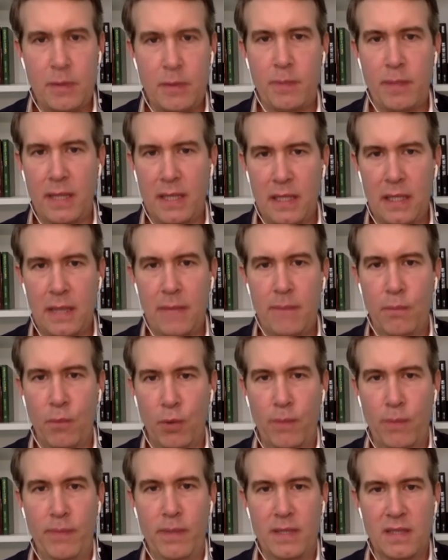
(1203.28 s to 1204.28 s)
picking up
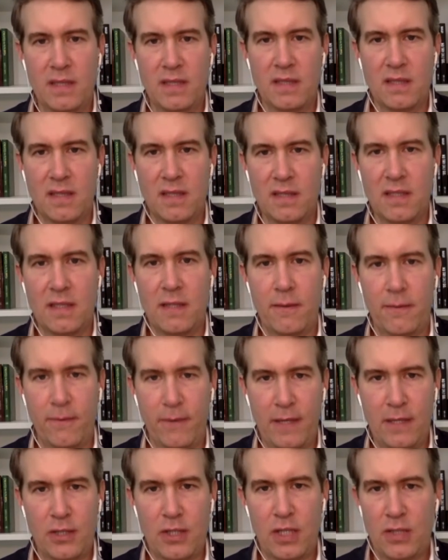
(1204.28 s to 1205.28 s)
more businesses in the
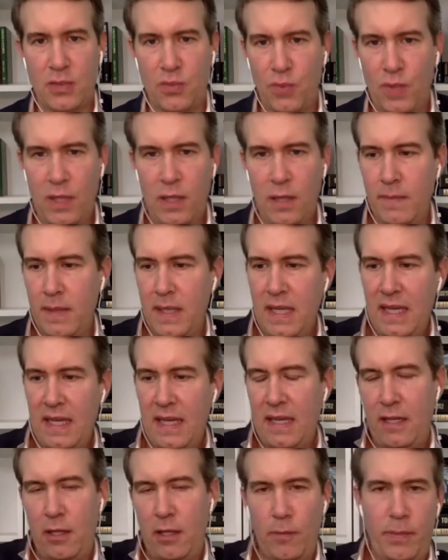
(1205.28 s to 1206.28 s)
franchise realm,
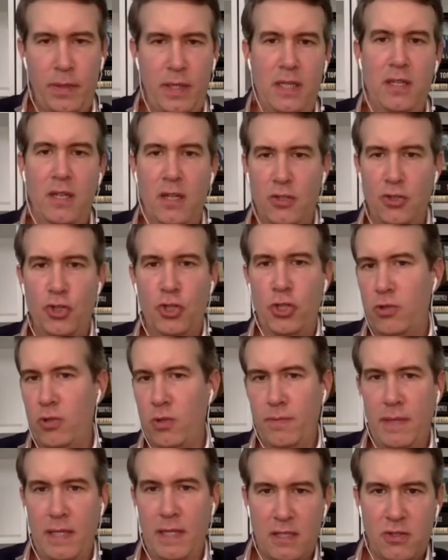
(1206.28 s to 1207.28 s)
and he'll put a young
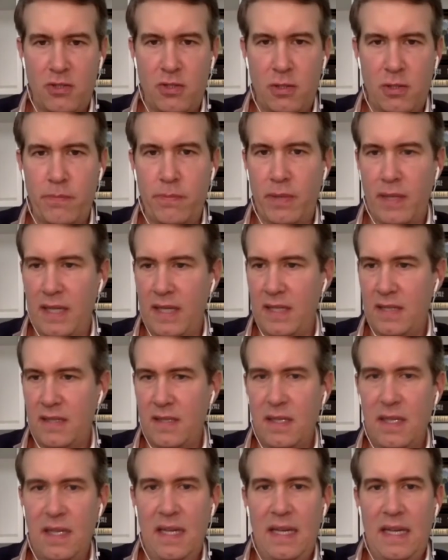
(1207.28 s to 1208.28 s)
general manager in
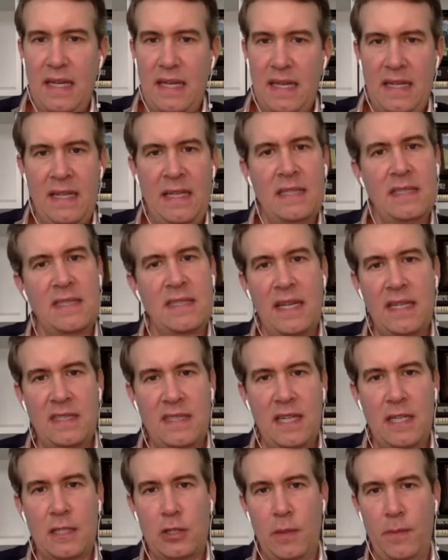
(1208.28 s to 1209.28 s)
place. In his case,
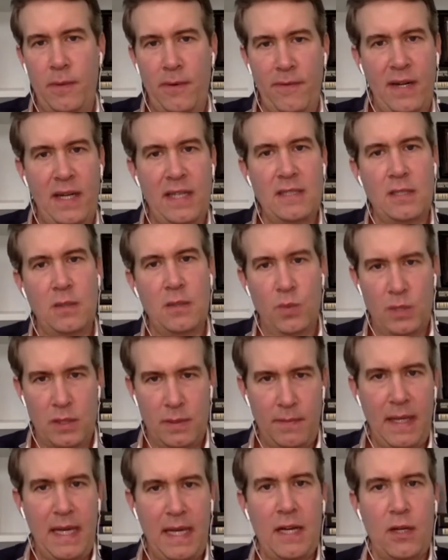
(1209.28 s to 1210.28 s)
he actually provides them with
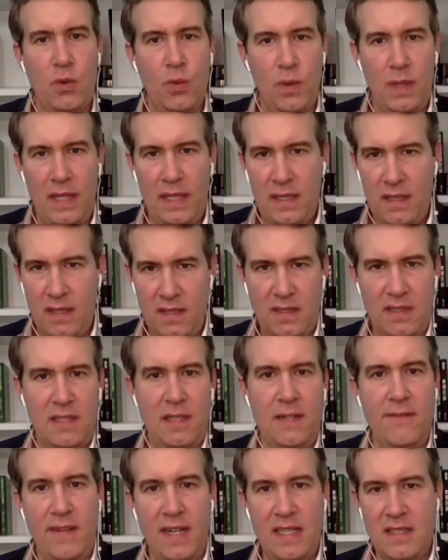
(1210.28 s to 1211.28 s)
some equity and
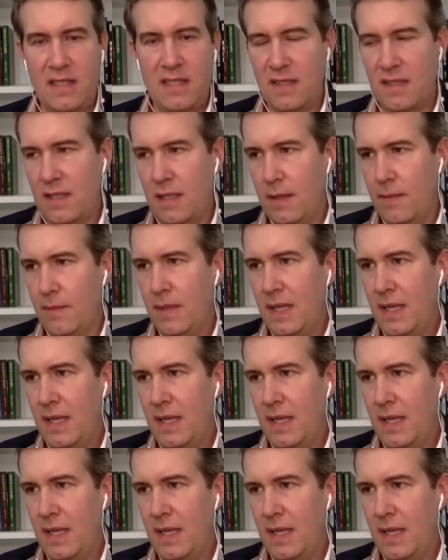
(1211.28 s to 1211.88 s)
incentivizes them.